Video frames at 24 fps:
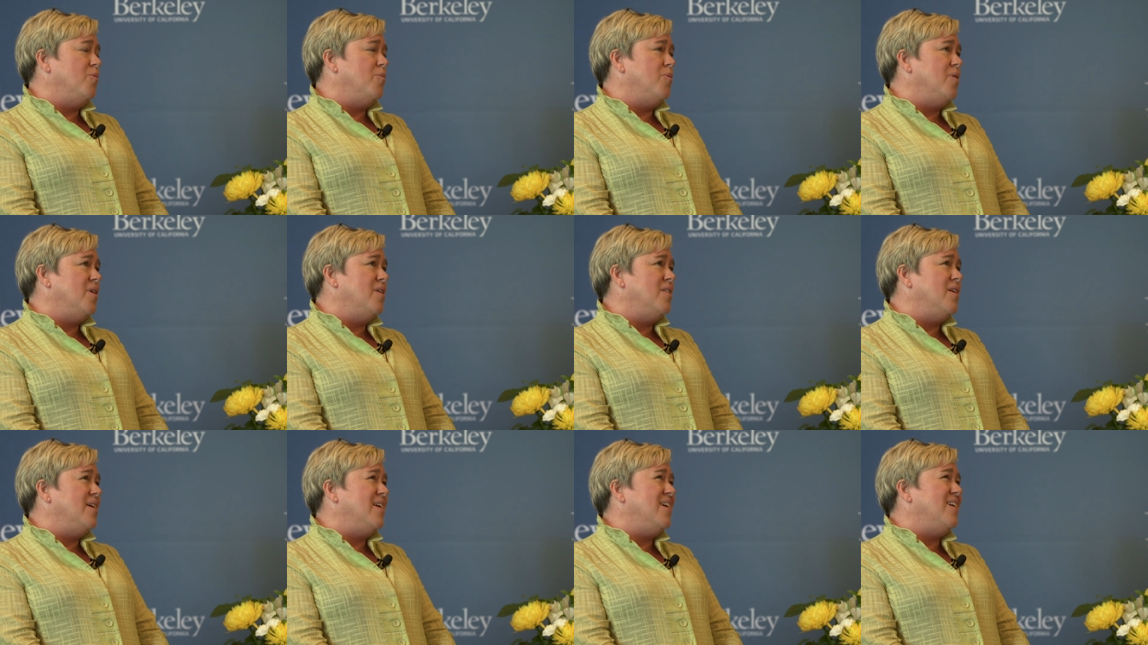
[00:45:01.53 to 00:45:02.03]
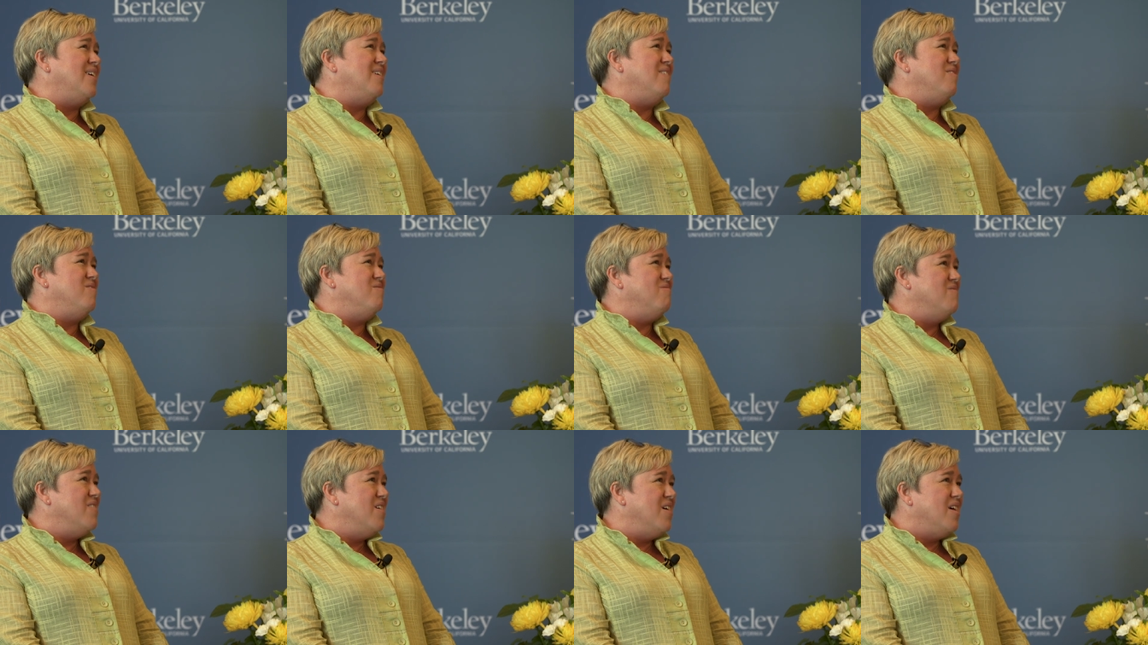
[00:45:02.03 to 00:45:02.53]
really
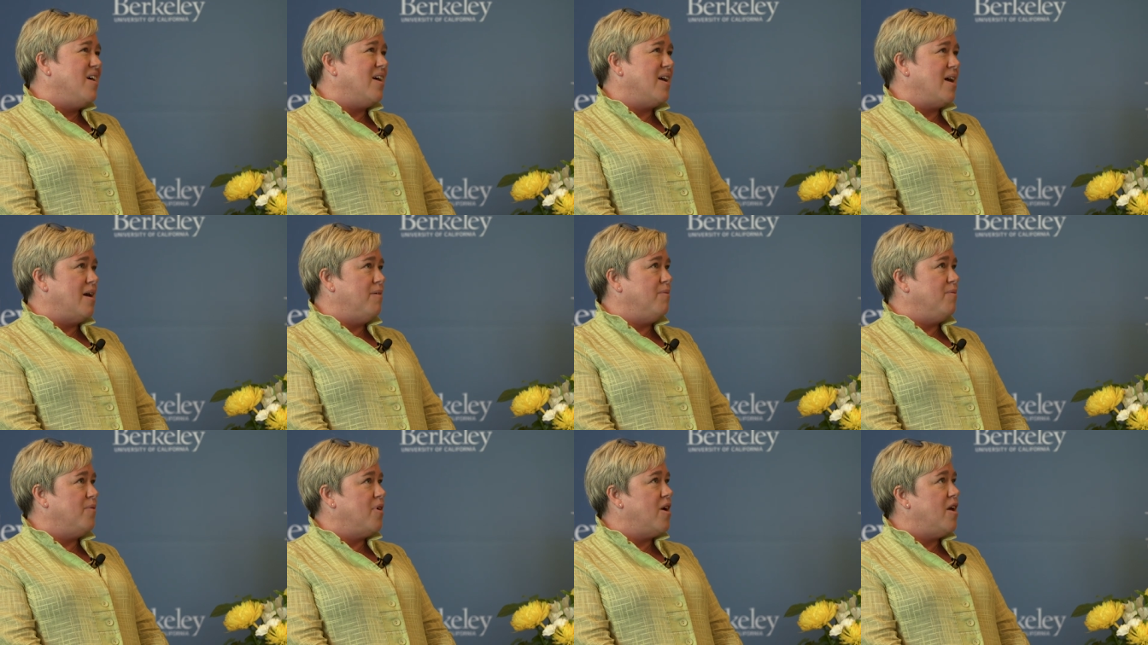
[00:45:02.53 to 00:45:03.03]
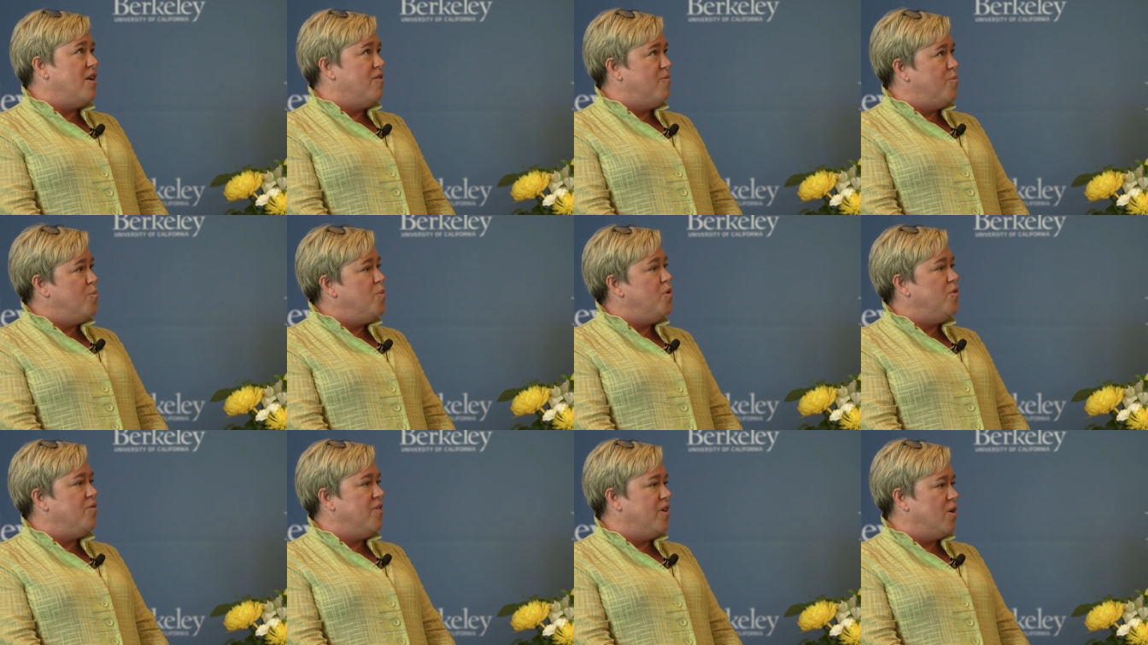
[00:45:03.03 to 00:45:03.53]
kind of, kind of
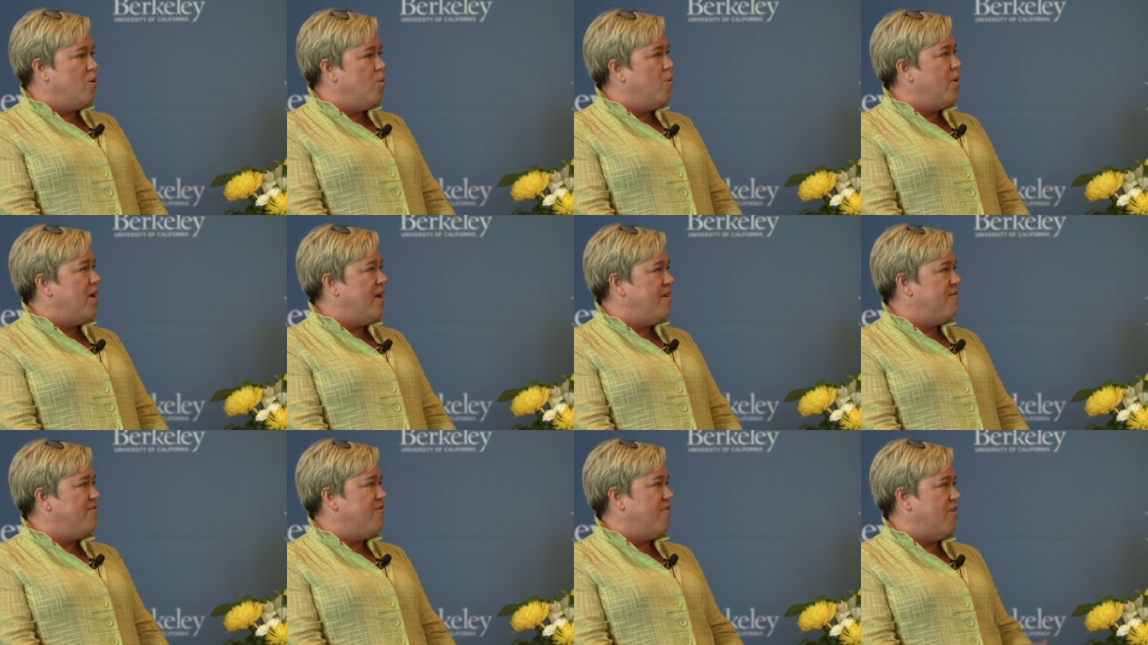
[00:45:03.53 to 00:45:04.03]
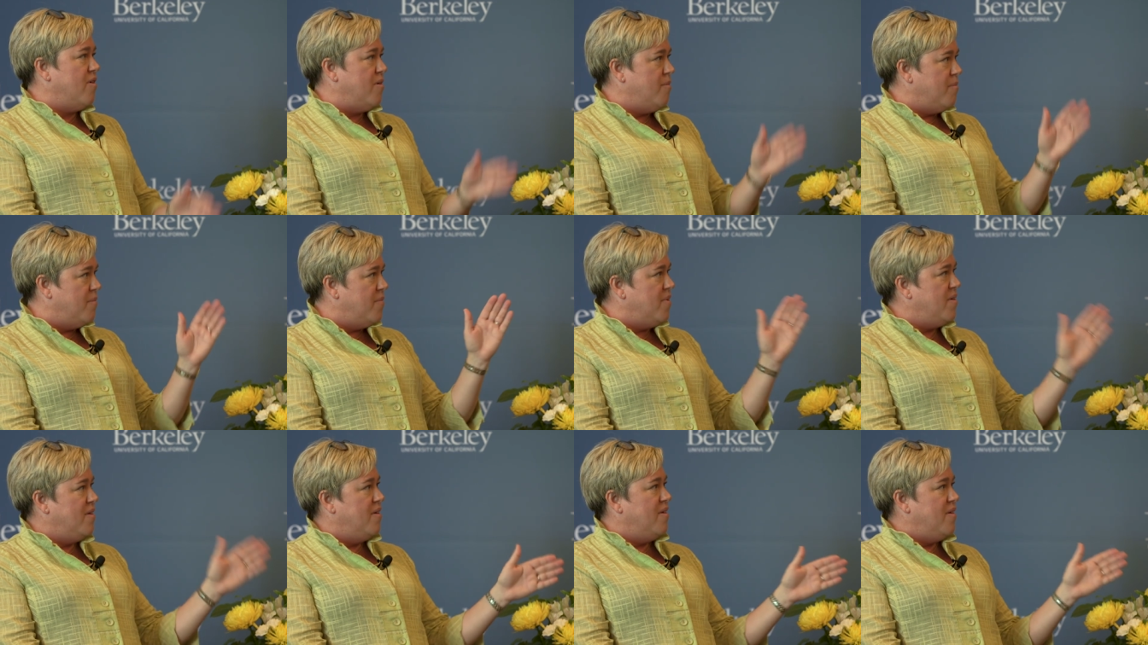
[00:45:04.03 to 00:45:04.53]
moving away
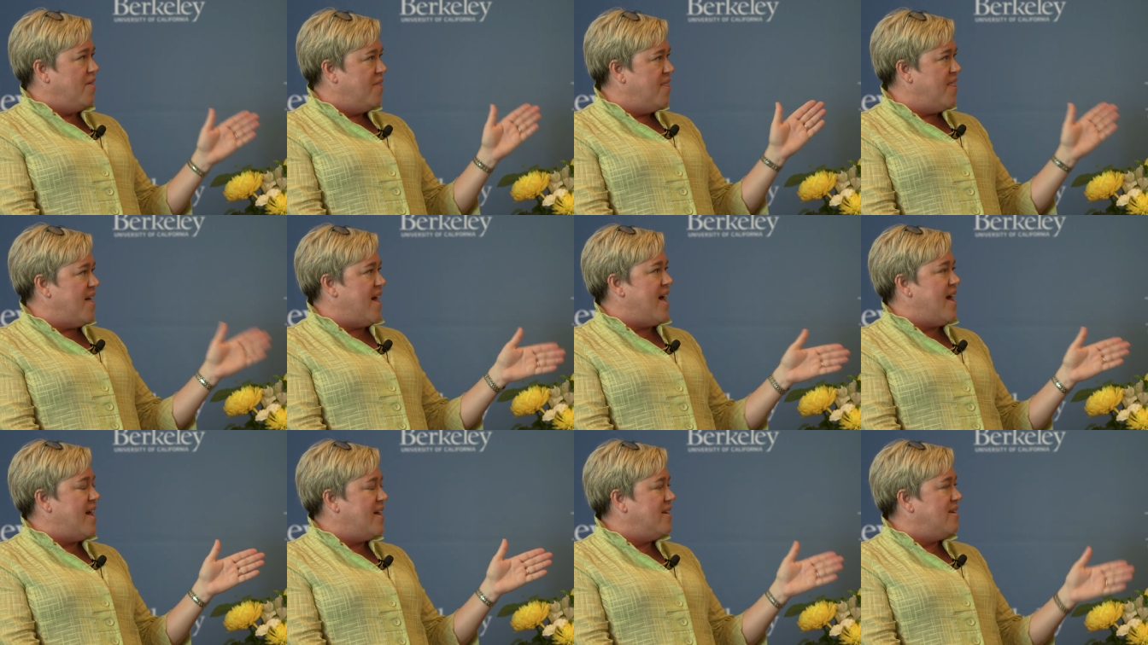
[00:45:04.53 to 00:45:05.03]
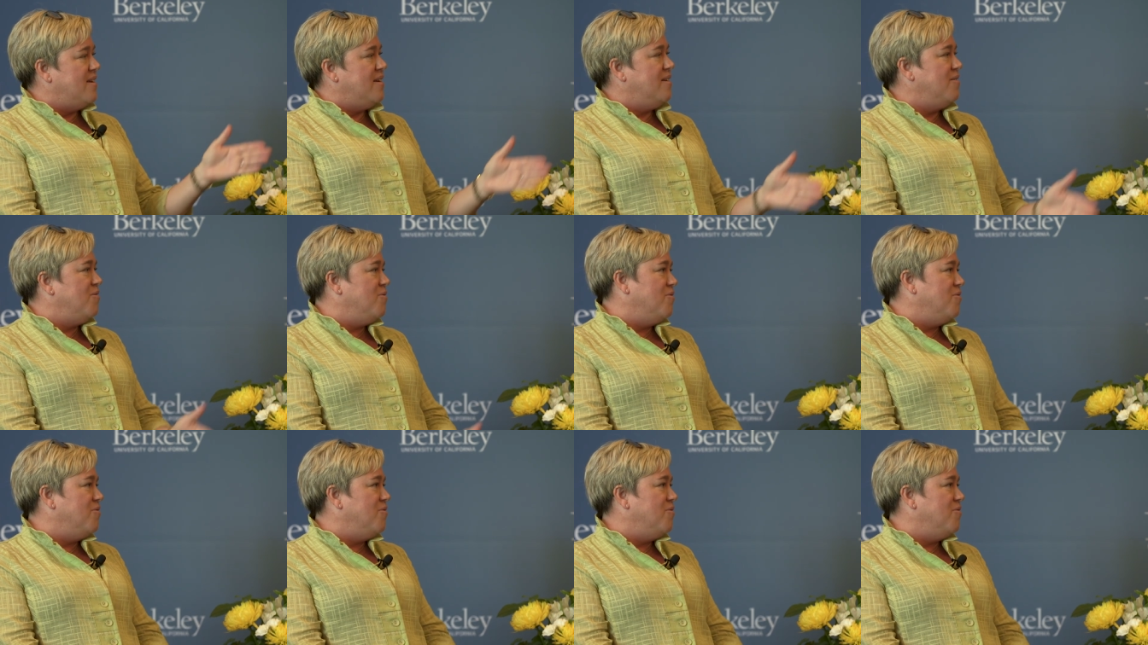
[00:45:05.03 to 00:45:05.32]
from that